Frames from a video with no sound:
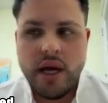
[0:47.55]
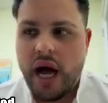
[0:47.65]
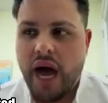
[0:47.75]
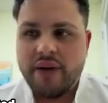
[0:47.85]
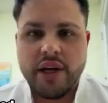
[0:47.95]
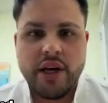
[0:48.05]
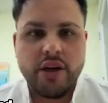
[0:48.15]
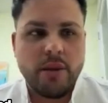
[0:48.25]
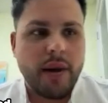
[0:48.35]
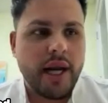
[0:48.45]
I haven't
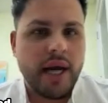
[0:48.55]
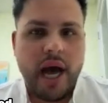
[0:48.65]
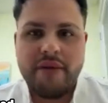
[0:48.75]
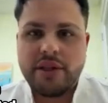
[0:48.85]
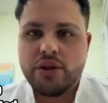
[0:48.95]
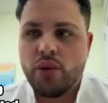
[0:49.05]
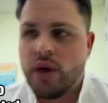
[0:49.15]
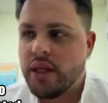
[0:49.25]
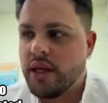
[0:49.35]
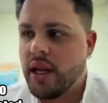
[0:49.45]
killed nobody. I haven't done
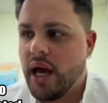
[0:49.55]
anything.